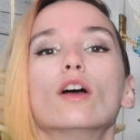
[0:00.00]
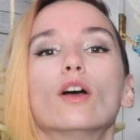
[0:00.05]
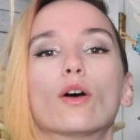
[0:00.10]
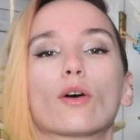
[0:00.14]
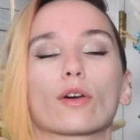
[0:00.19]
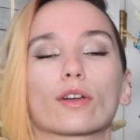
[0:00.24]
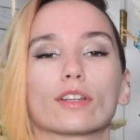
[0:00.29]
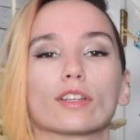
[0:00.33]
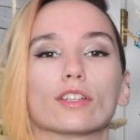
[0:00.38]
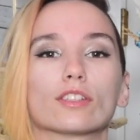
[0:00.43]

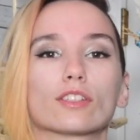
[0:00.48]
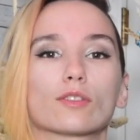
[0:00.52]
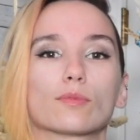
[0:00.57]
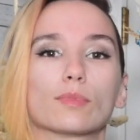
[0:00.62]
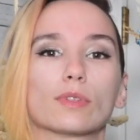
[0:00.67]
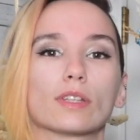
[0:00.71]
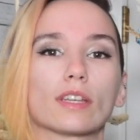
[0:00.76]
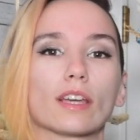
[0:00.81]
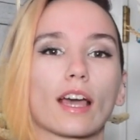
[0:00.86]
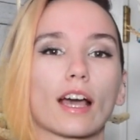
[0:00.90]
or need to
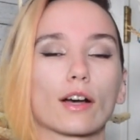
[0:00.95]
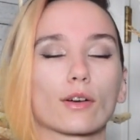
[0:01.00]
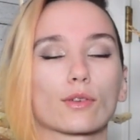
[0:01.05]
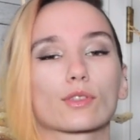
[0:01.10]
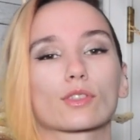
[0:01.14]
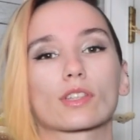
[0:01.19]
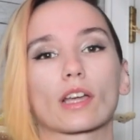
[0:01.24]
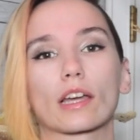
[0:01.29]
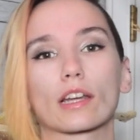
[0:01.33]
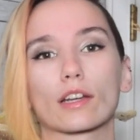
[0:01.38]
be
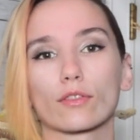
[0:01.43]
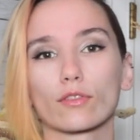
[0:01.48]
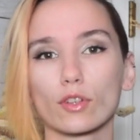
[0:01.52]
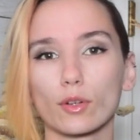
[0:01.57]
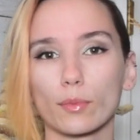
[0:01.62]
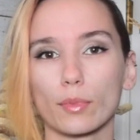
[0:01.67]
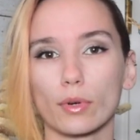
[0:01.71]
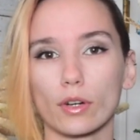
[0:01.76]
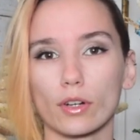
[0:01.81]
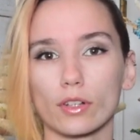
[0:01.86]
outside of
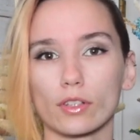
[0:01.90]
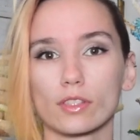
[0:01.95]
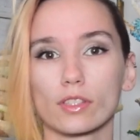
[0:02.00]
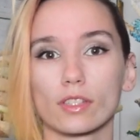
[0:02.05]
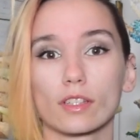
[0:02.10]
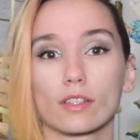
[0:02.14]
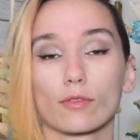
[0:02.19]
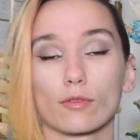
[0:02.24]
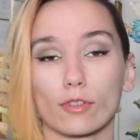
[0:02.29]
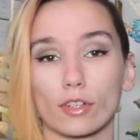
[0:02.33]
your bird's
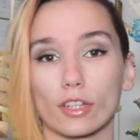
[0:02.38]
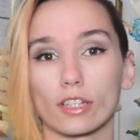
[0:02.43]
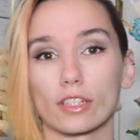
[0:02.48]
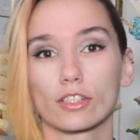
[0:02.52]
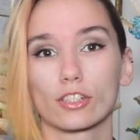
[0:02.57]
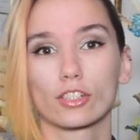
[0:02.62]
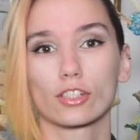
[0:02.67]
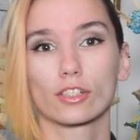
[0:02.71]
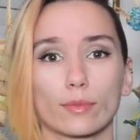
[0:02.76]
reach.